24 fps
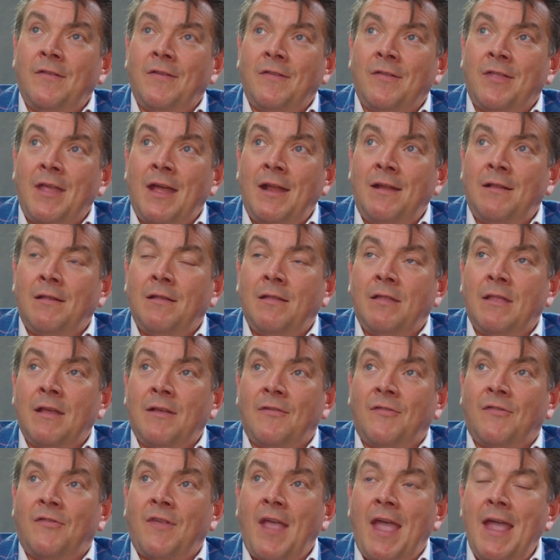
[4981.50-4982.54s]
is they're the
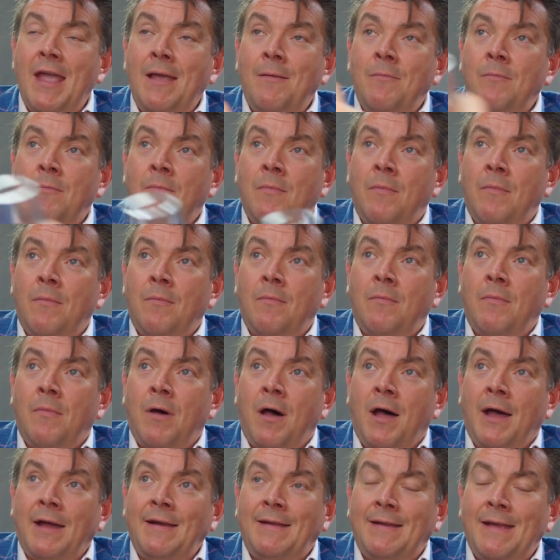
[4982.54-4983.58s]
same
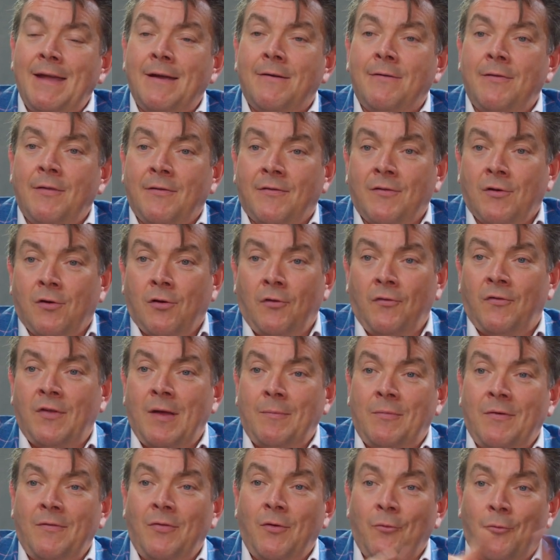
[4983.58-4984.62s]
idea and the
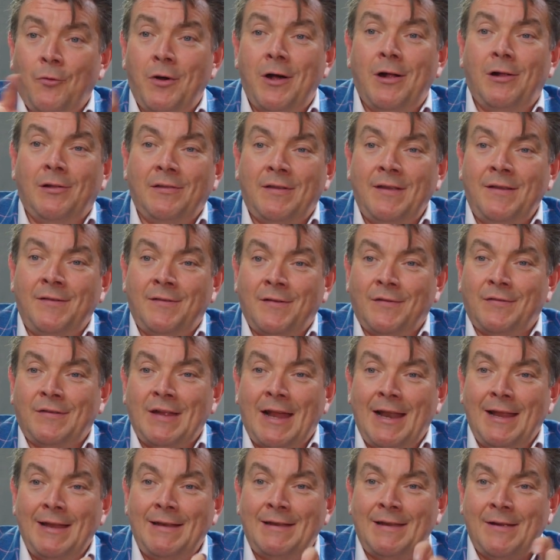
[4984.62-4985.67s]
concept of the world. He's just
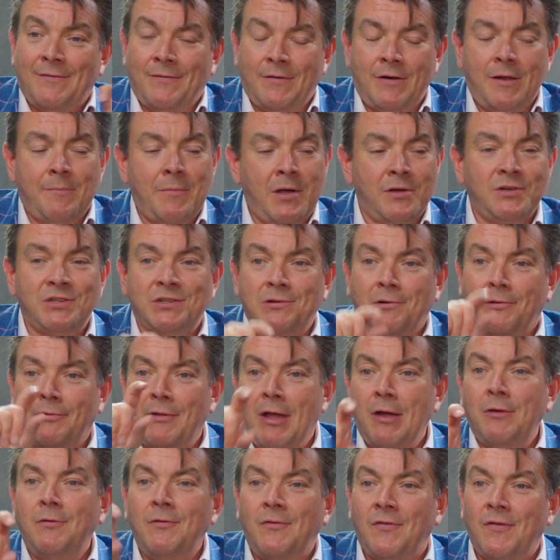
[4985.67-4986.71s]
telling different emotional
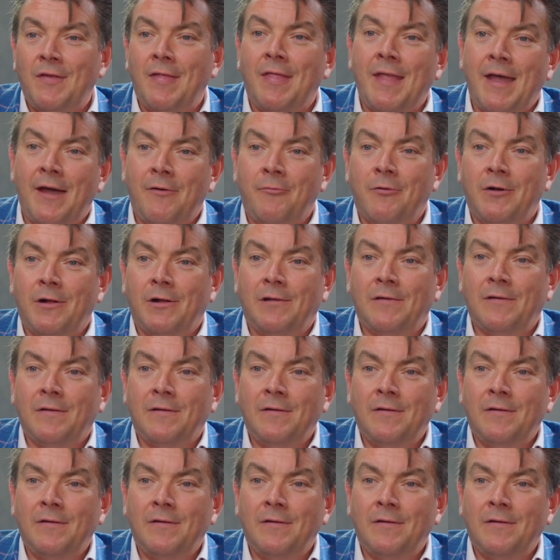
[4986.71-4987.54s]
notes in that world.